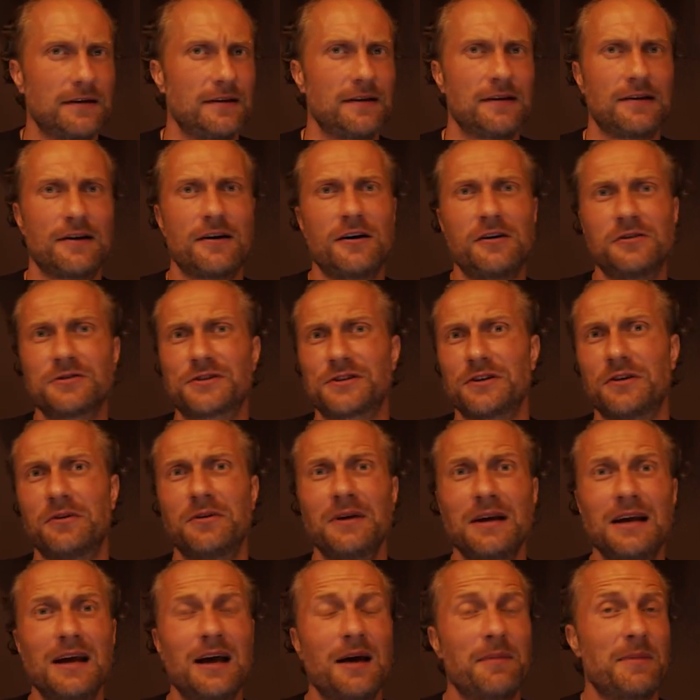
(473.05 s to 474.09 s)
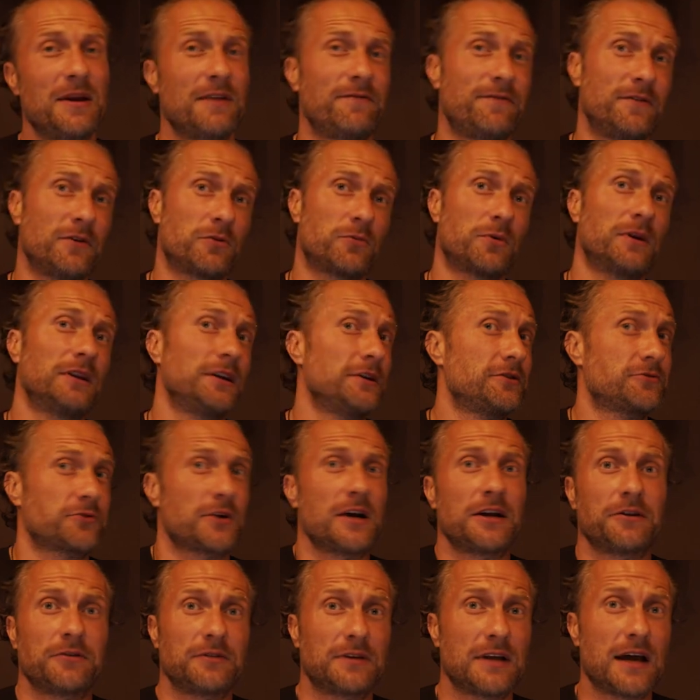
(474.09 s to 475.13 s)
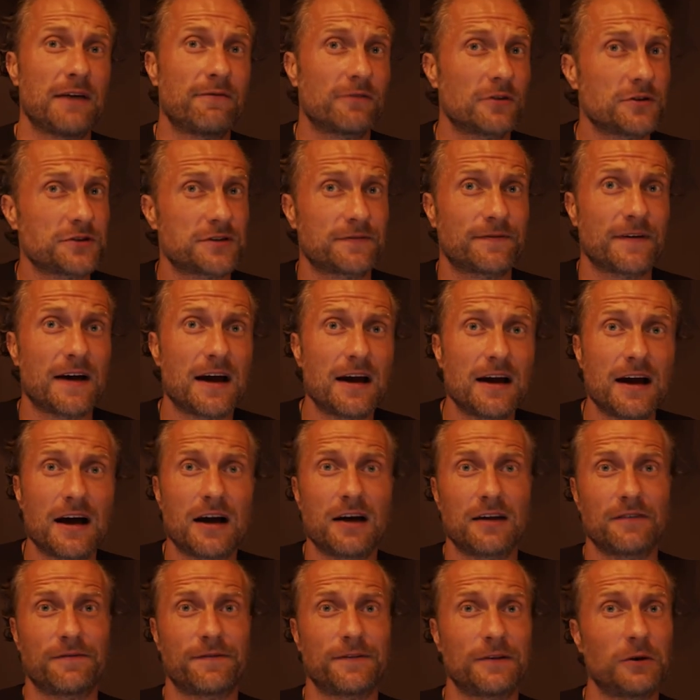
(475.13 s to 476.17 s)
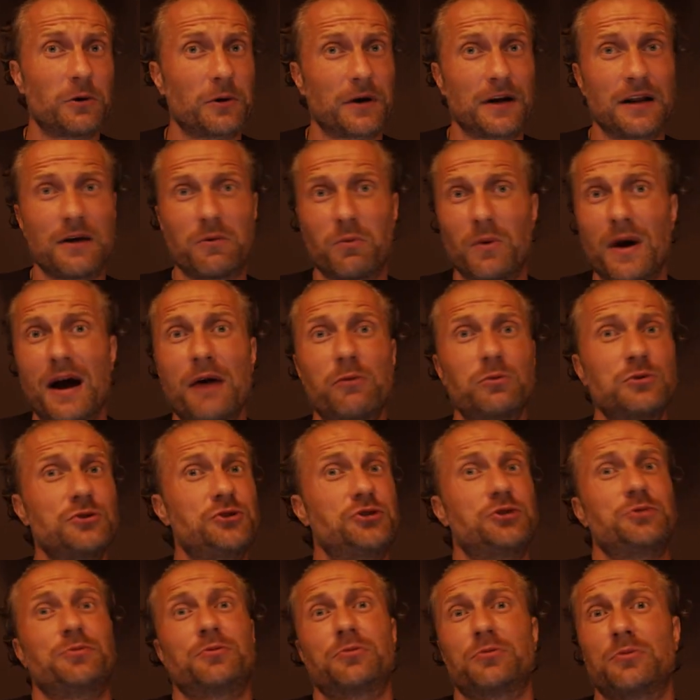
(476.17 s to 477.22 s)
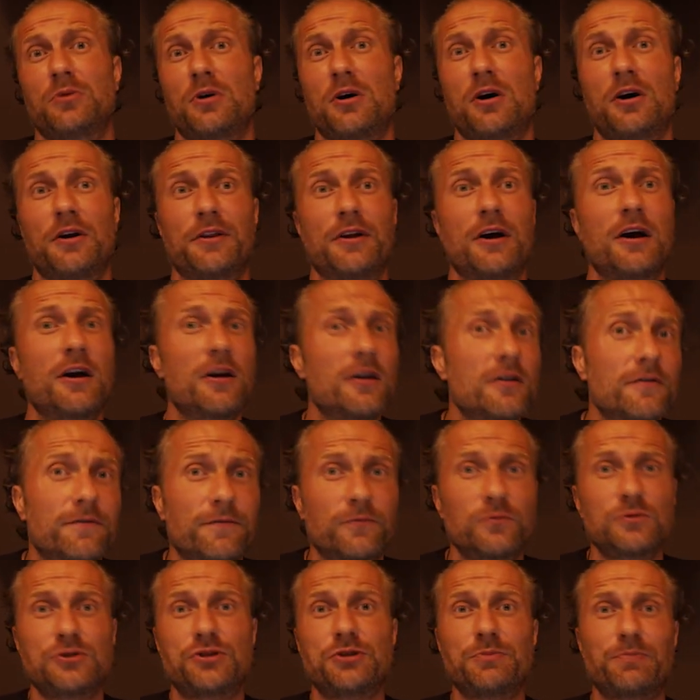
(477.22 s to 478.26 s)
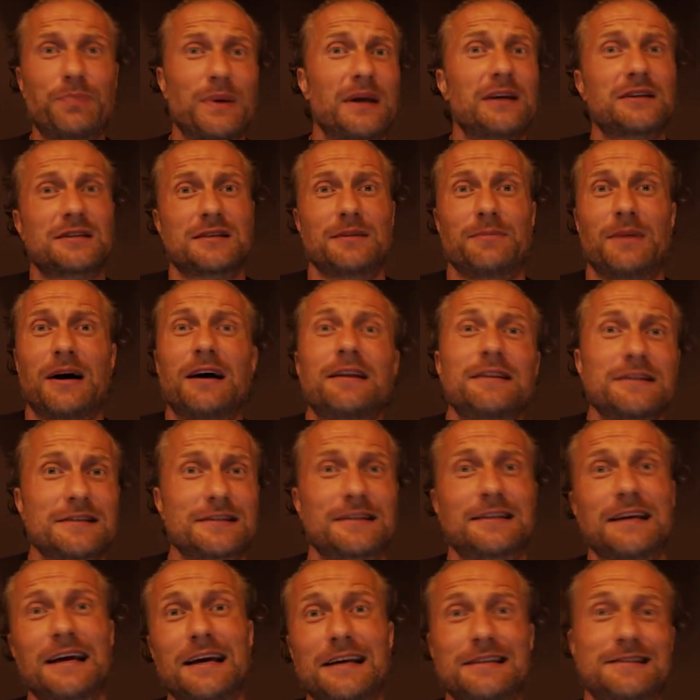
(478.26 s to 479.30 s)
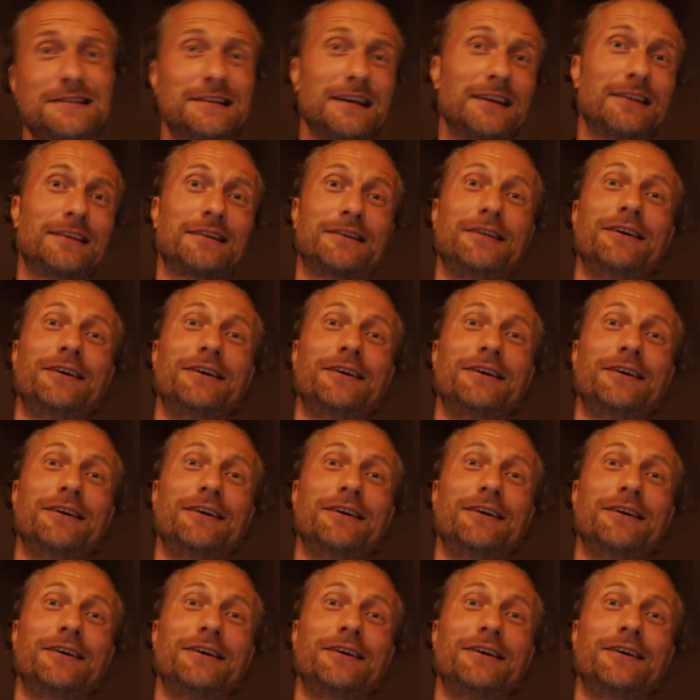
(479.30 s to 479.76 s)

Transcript: And also, I mean, if you're really trying to diversify out of Florida, why would you on earth would you pick some other states that